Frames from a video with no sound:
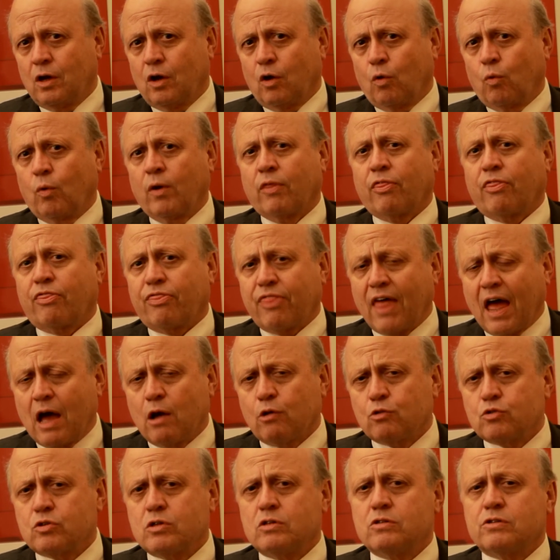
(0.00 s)
with
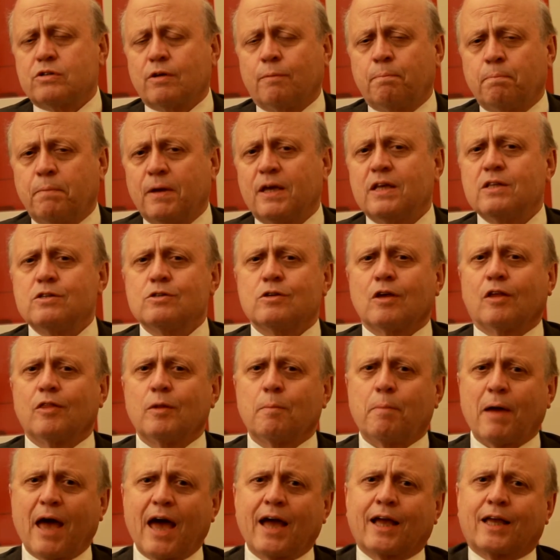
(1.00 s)
thousands of pins on the
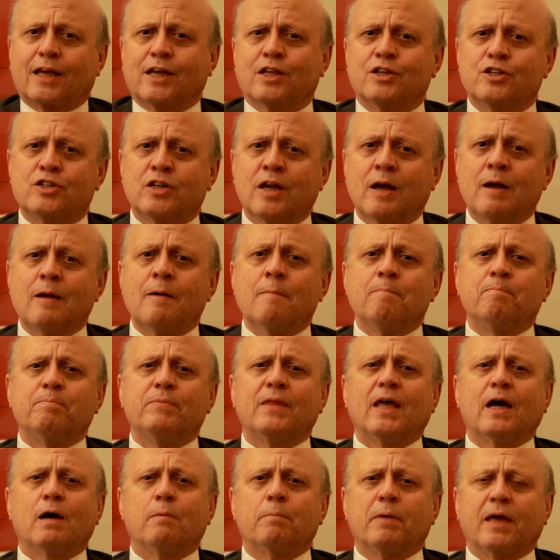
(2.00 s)
package
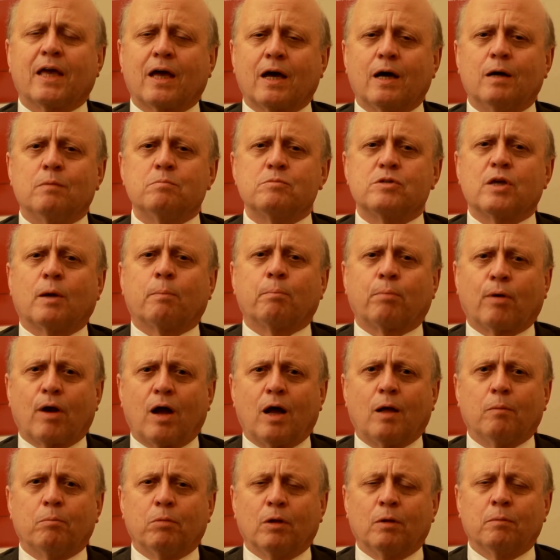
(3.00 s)
now becomes a
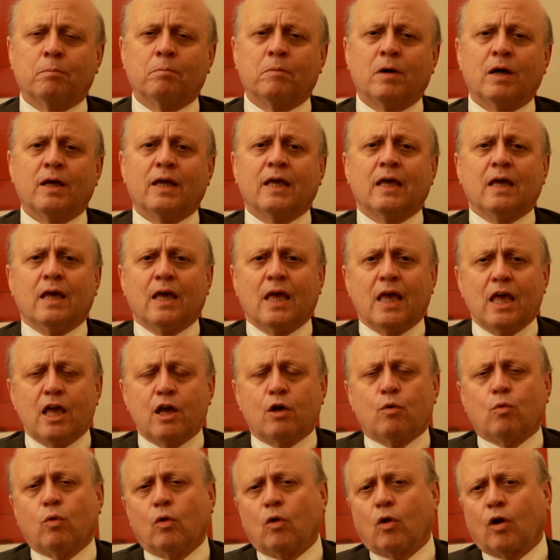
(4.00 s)
problem
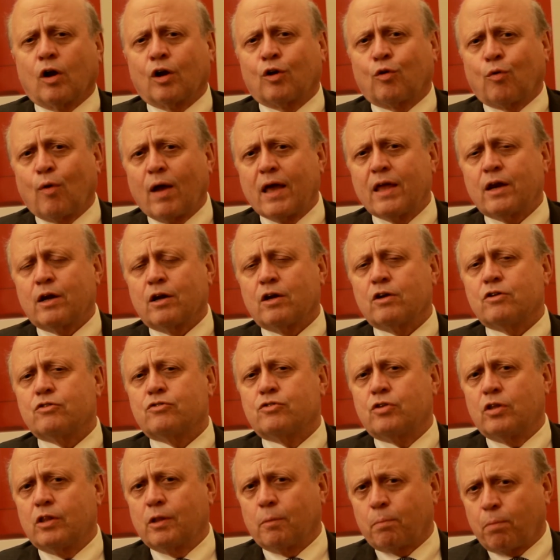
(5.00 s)
equal or greater
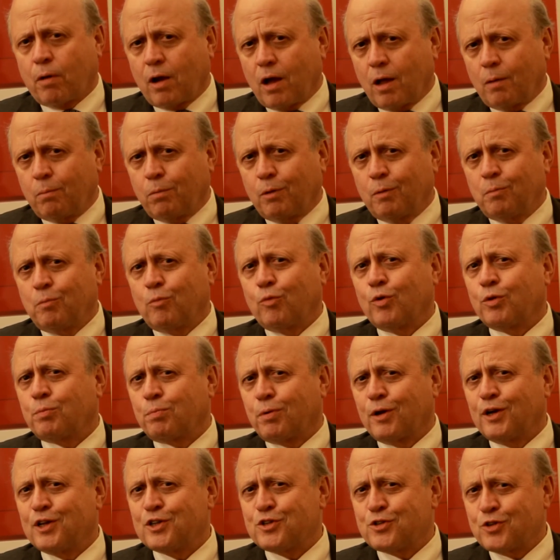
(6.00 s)
to the problem with
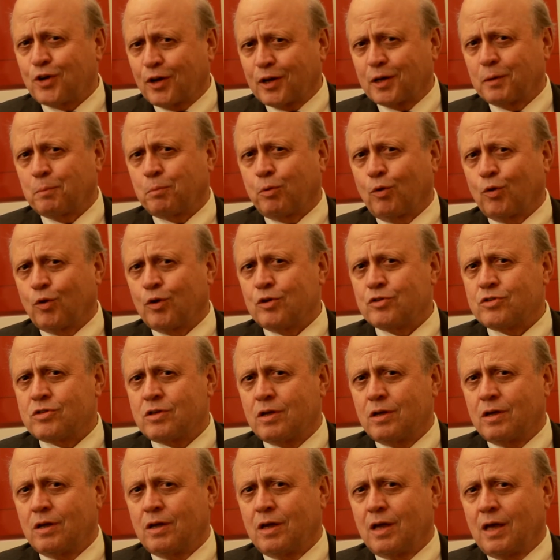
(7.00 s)
printed circuit boards.
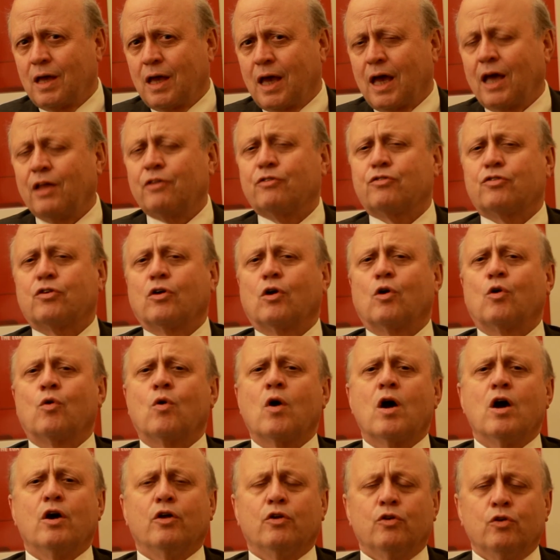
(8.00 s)
And so
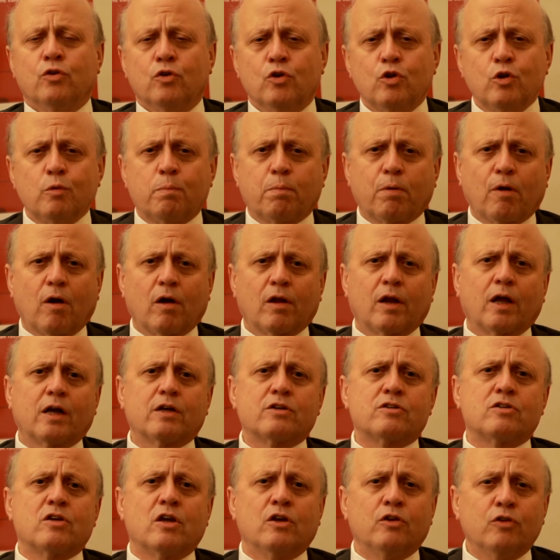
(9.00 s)
new
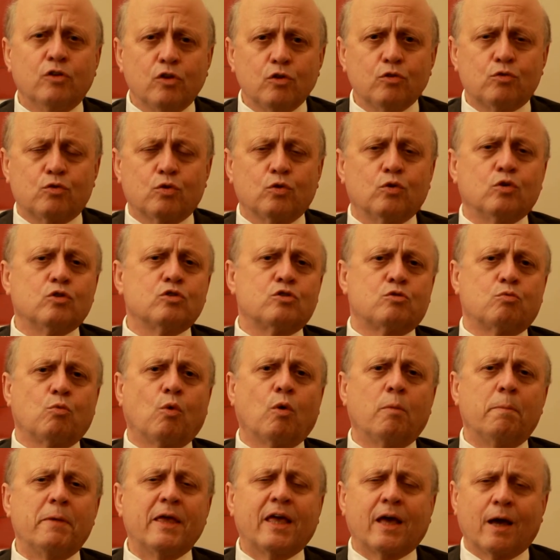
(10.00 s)
products, new tools
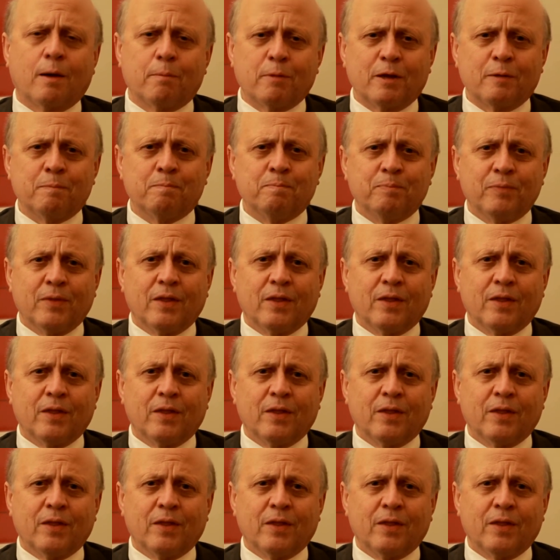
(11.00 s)
will be coming